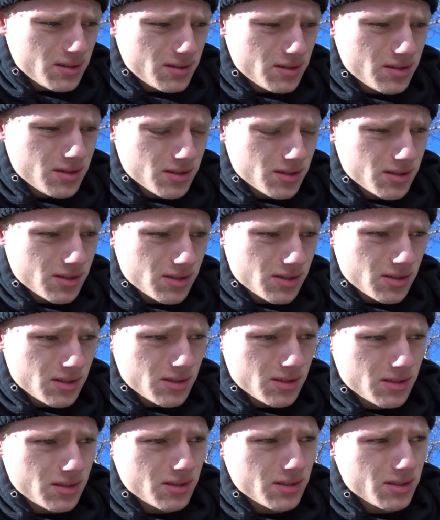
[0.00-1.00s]
Just
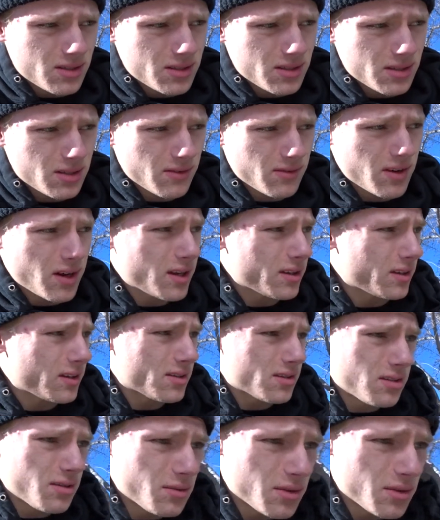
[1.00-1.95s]
because since I've gotten these new